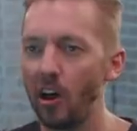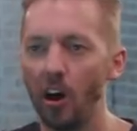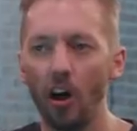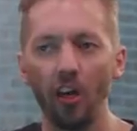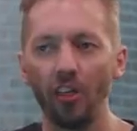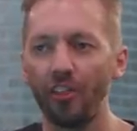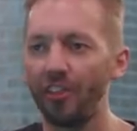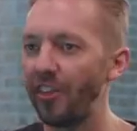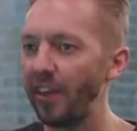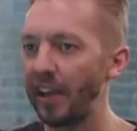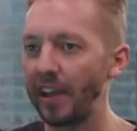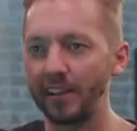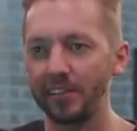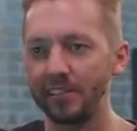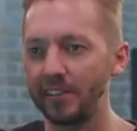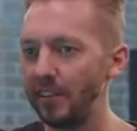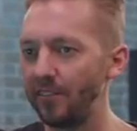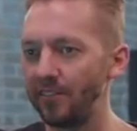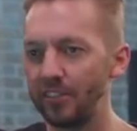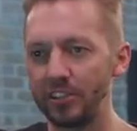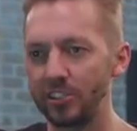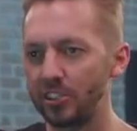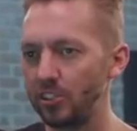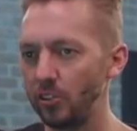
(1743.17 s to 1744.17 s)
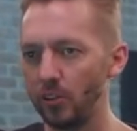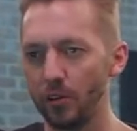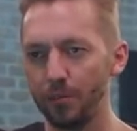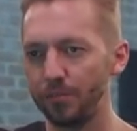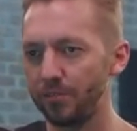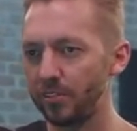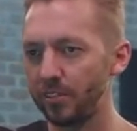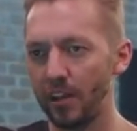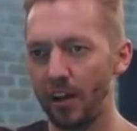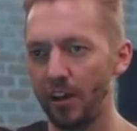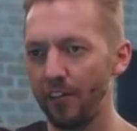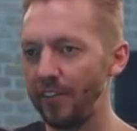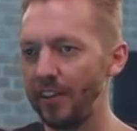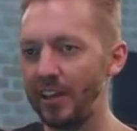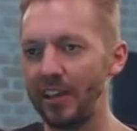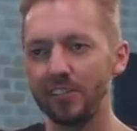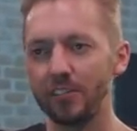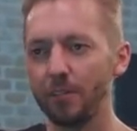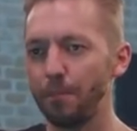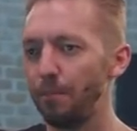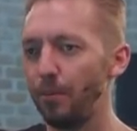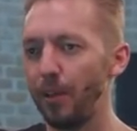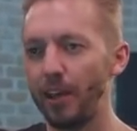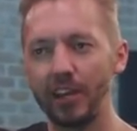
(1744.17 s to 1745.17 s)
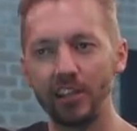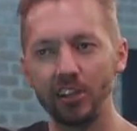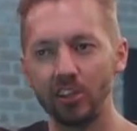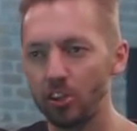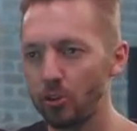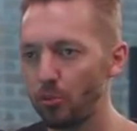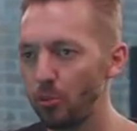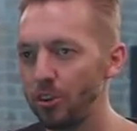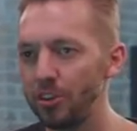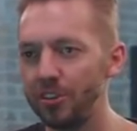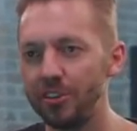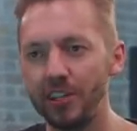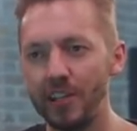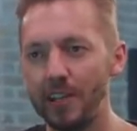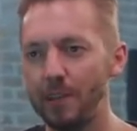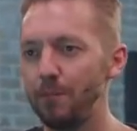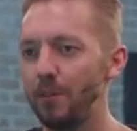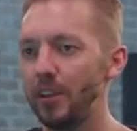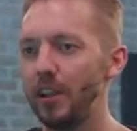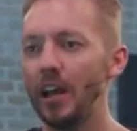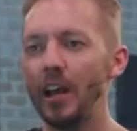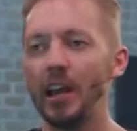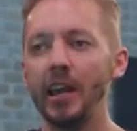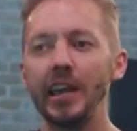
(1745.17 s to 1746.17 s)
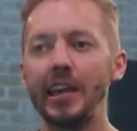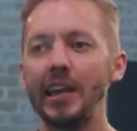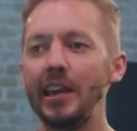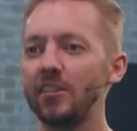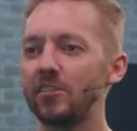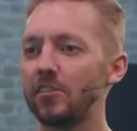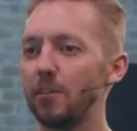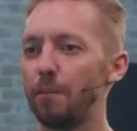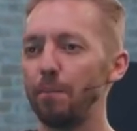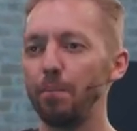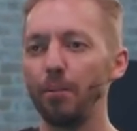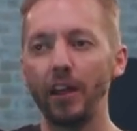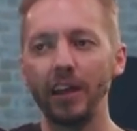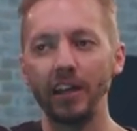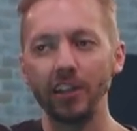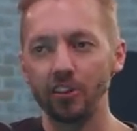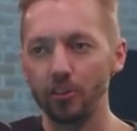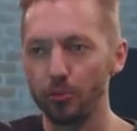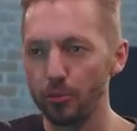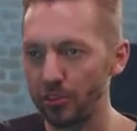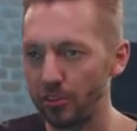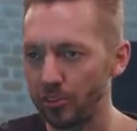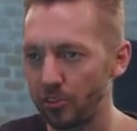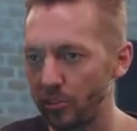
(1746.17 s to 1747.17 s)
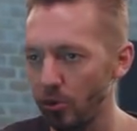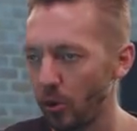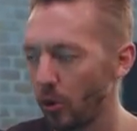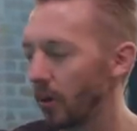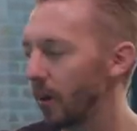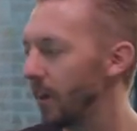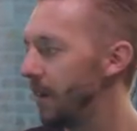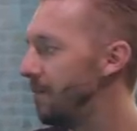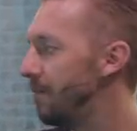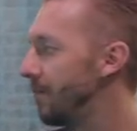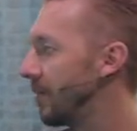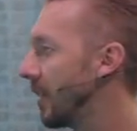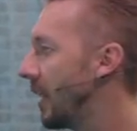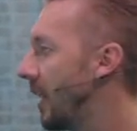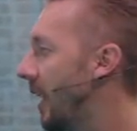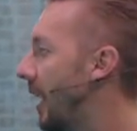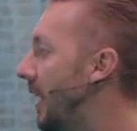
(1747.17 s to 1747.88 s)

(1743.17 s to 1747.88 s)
all things, even to himself. He has a plan to redeem it. He has a plan to restore it.